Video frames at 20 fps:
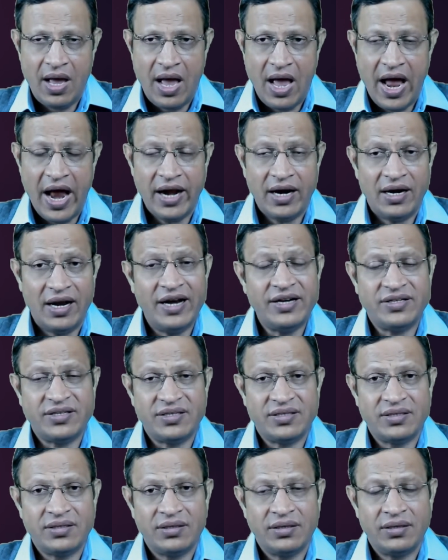And
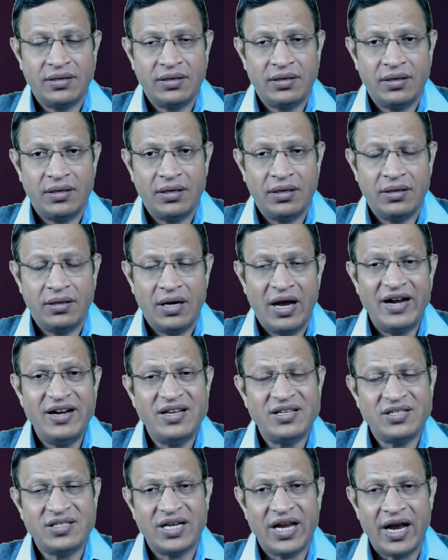let's
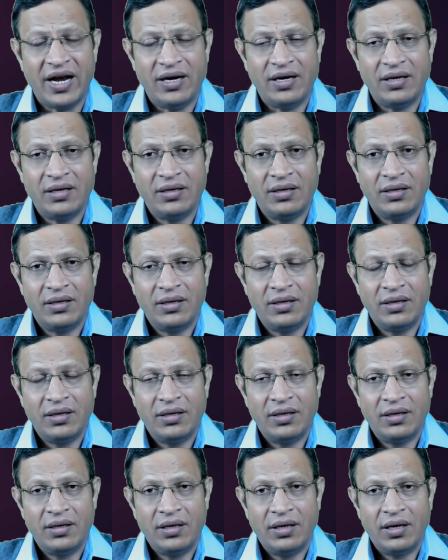understand
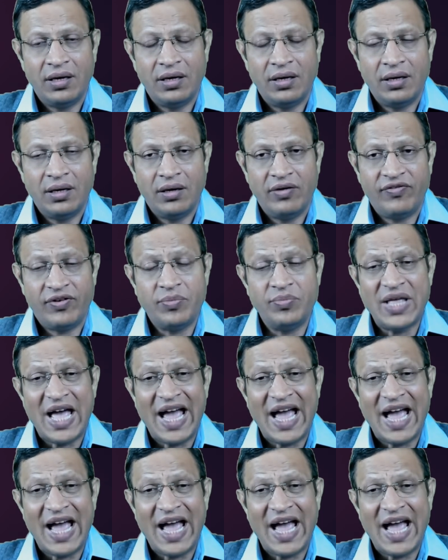from the